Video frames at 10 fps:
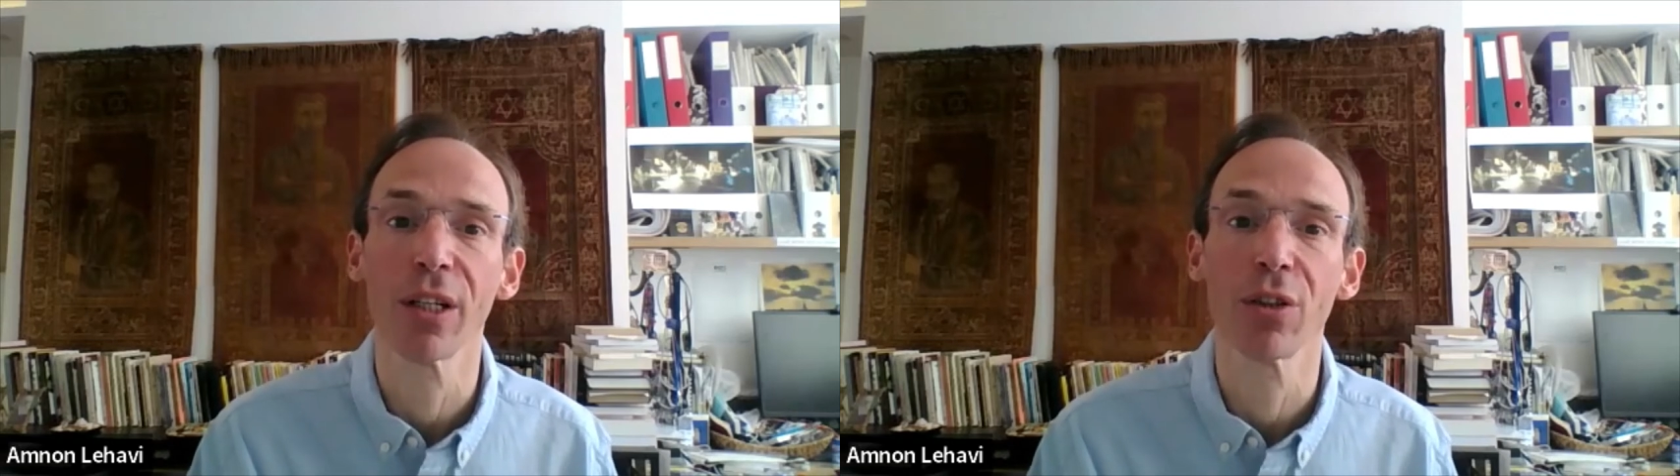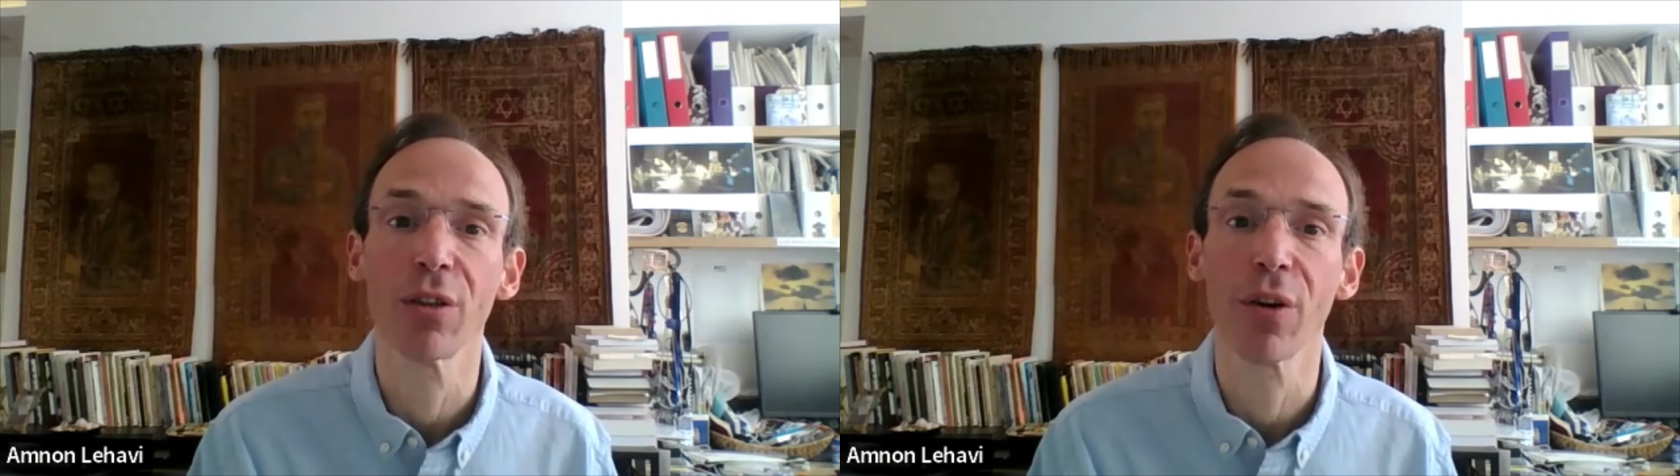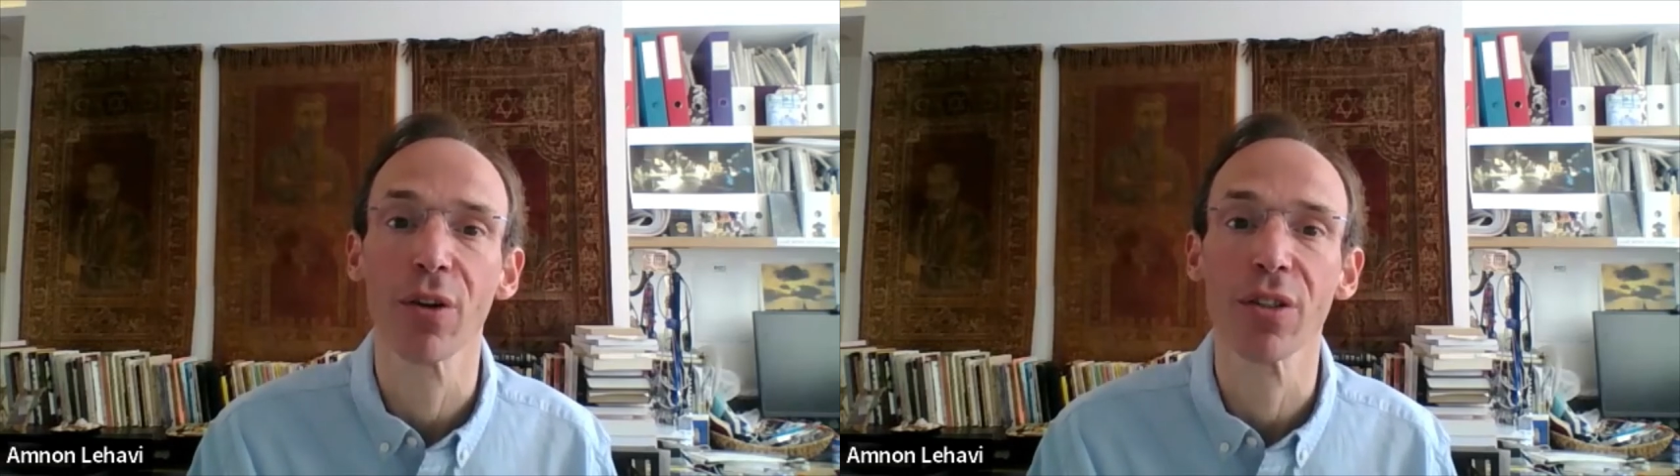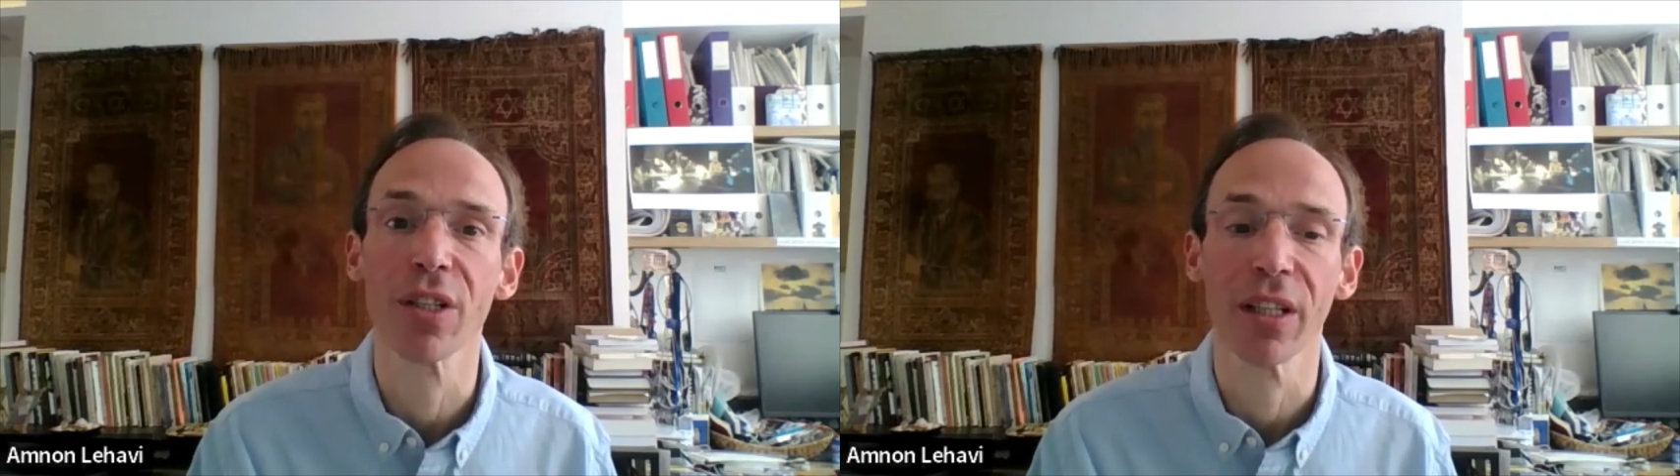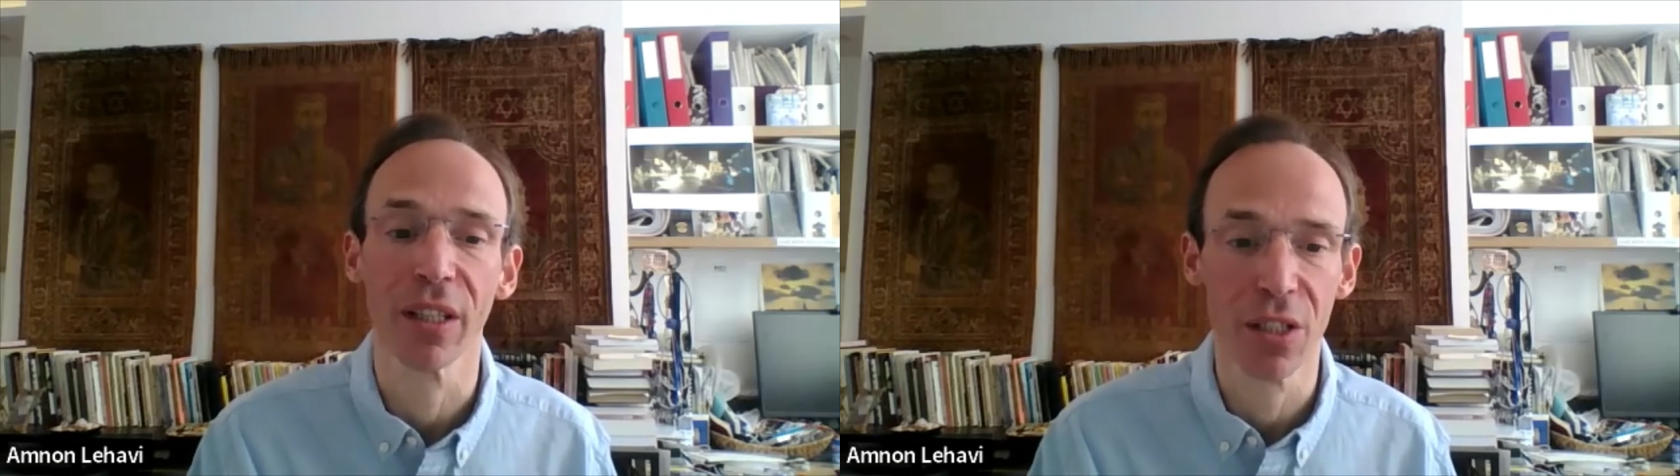
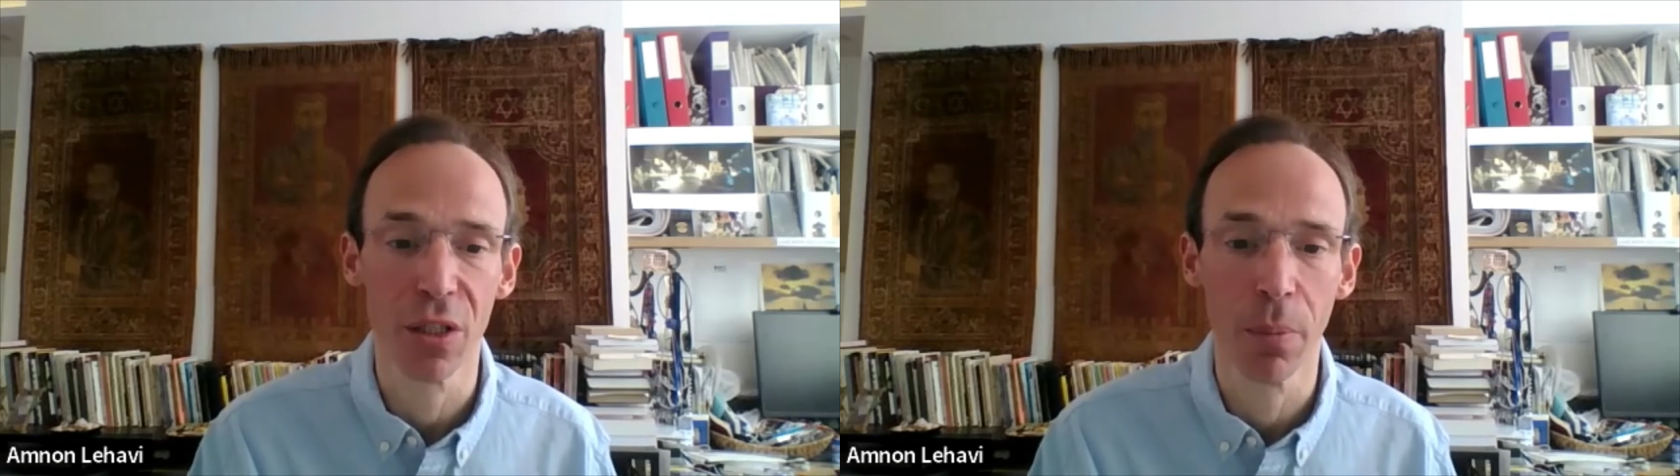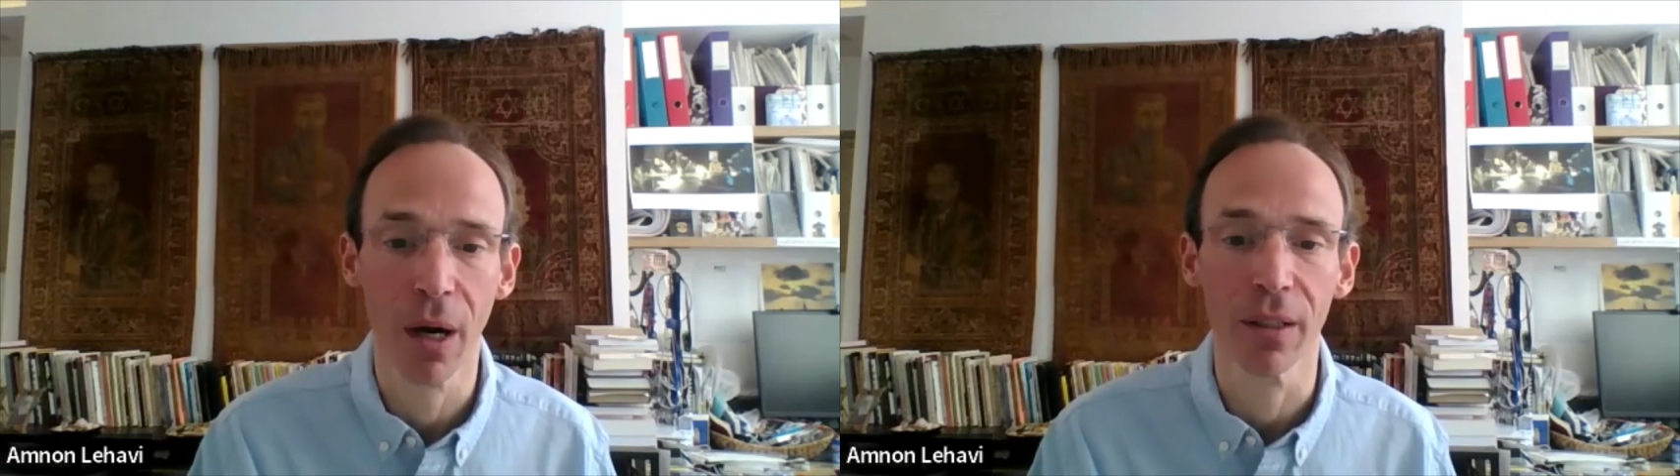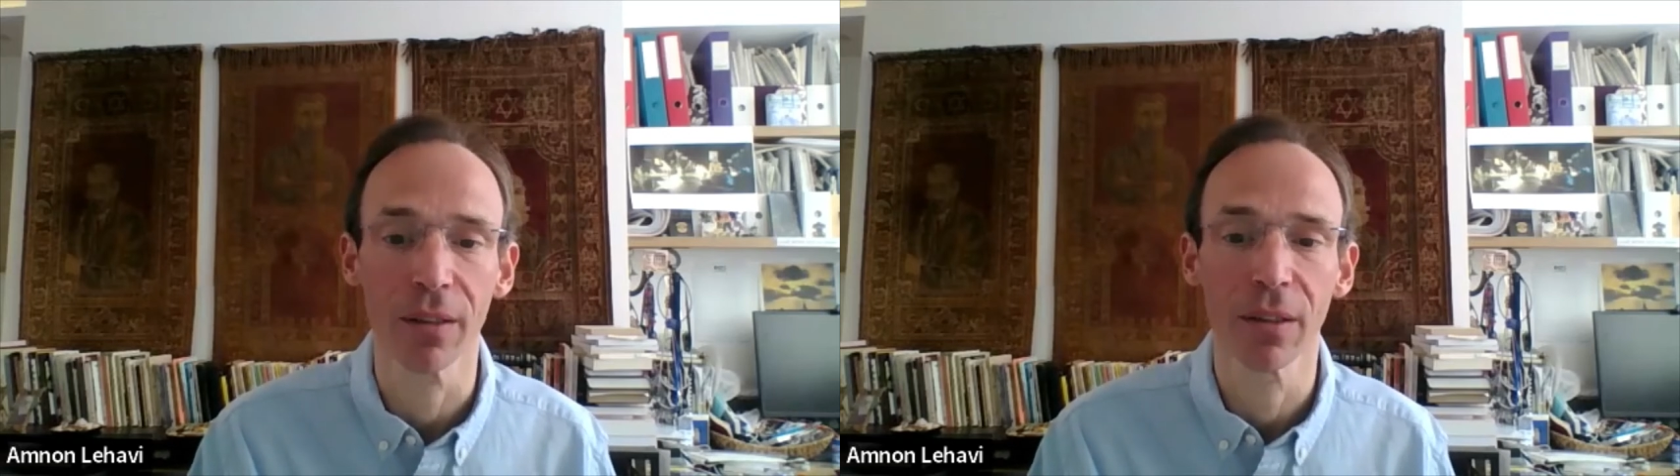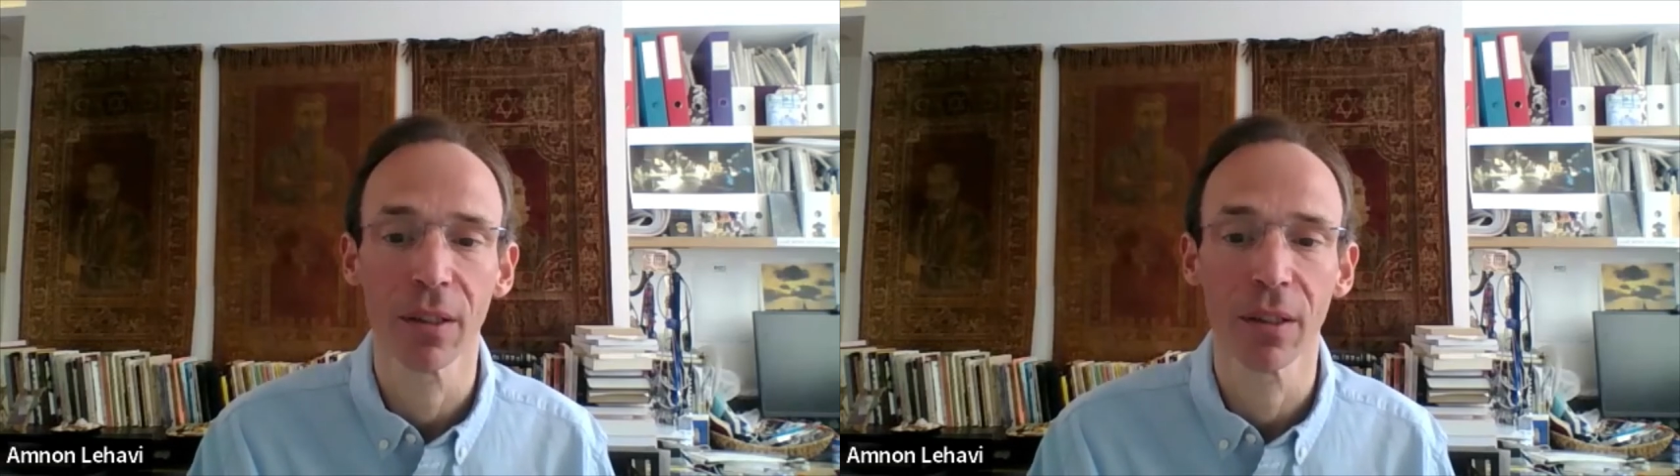University in Lisbon.